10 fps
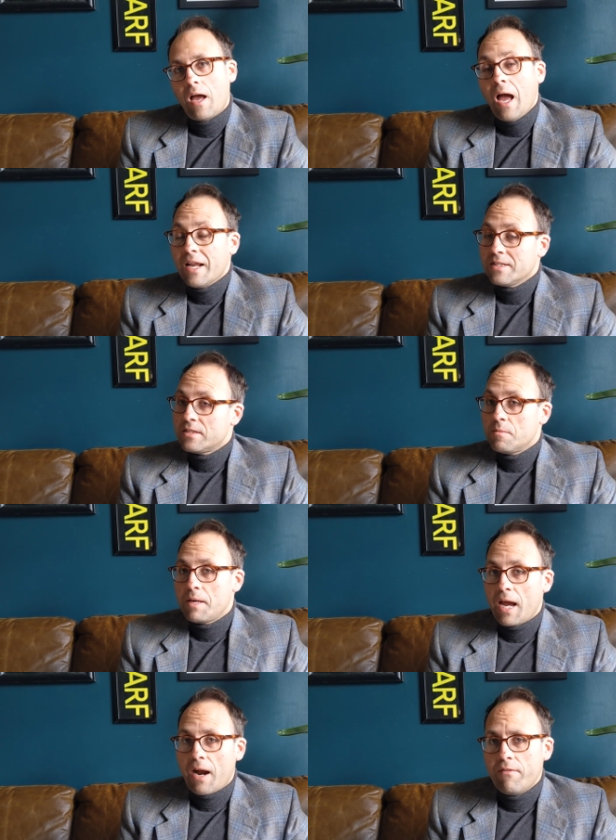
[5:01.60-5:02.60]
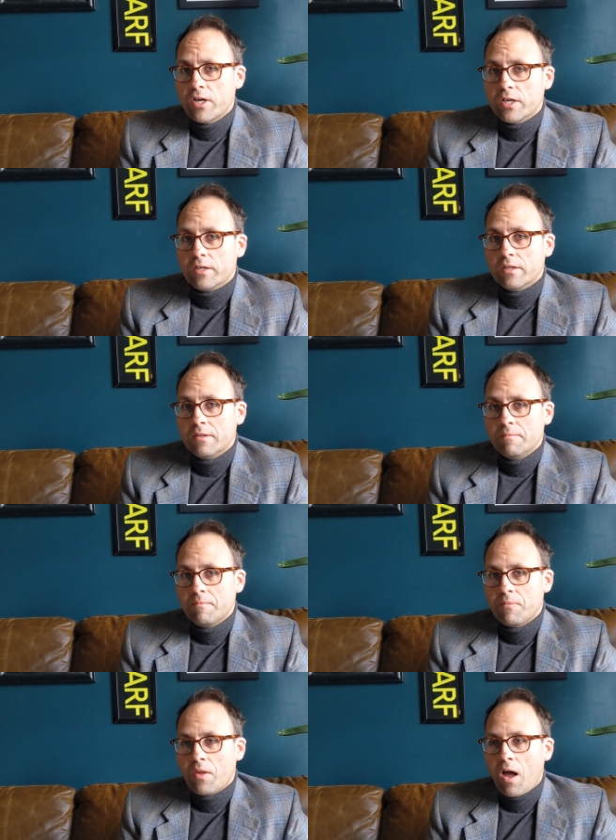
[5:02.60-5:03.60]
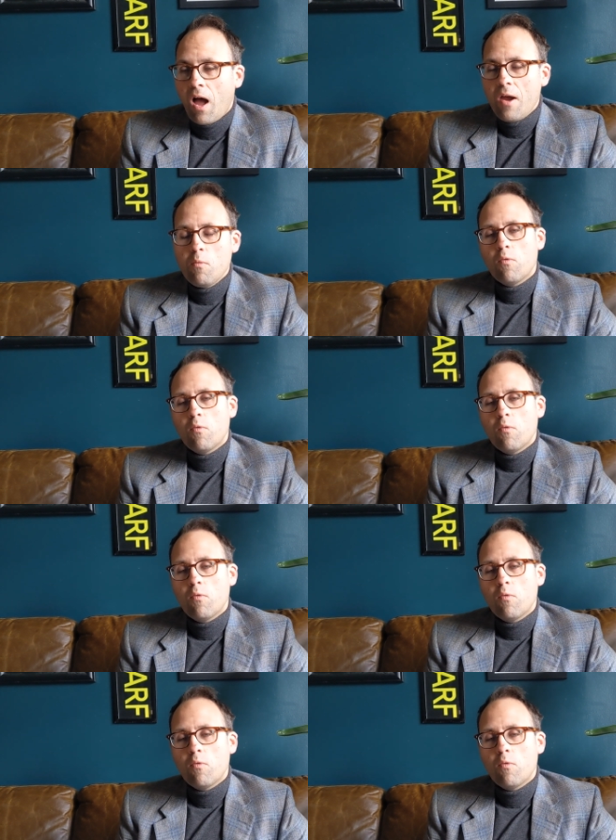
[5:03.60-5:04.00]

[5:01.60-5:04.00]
And to be arrogant, I